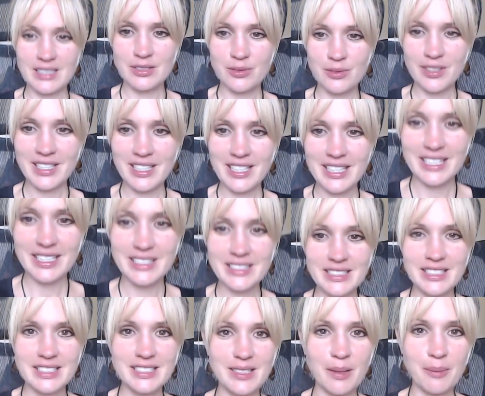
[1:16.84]
this really
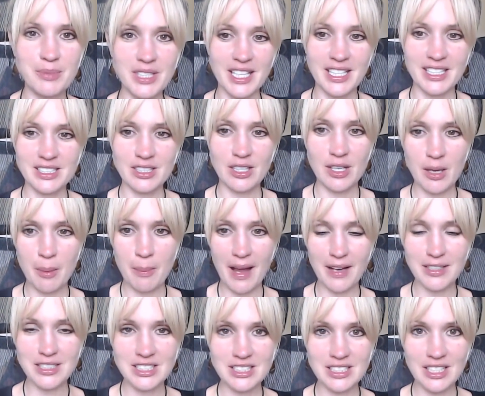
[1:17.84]
is the subject
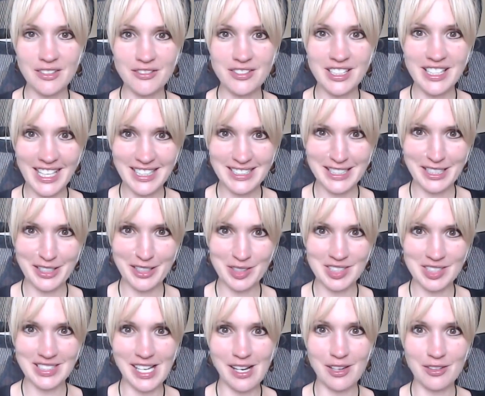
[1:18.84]
about forgetting
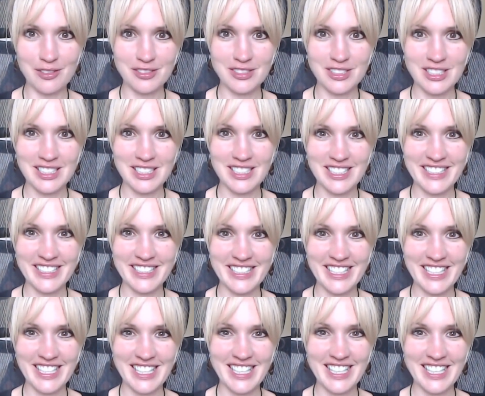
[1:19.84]
yourself.
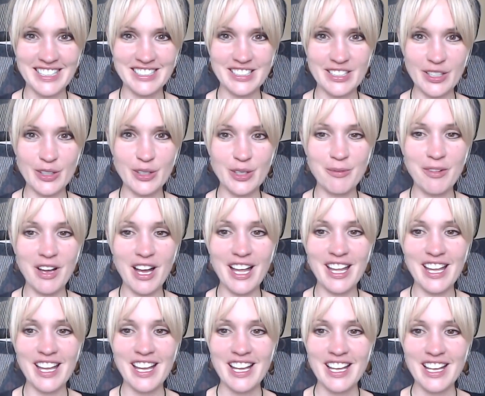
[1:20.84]
So you
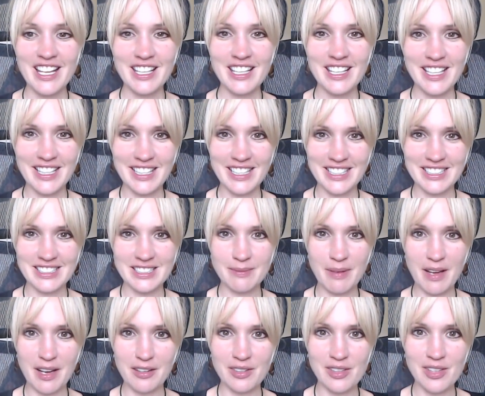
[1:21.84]
might think it's
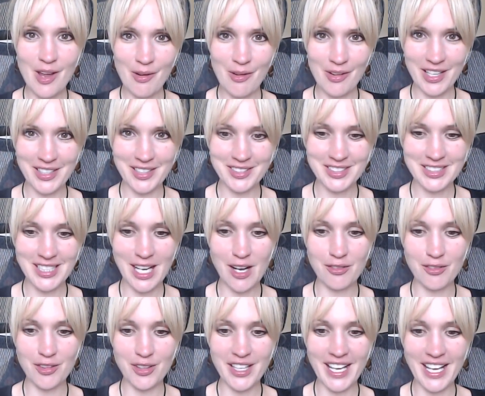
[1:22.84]
about knowing
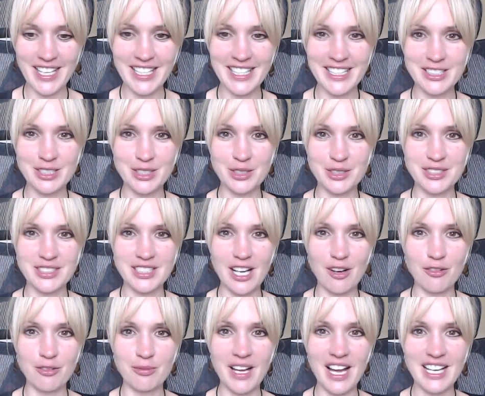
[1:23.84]
yourself or getting to
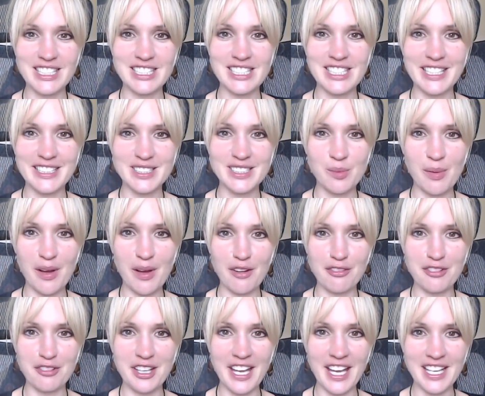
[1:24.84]
yourself, but actually it's
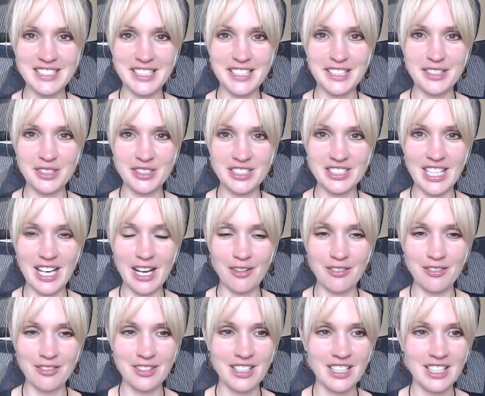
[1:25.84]
about forgetting
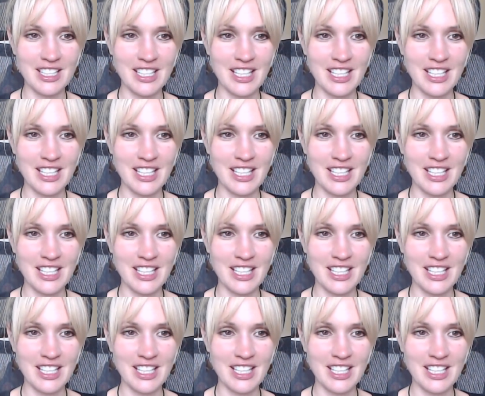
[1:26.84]
yourself.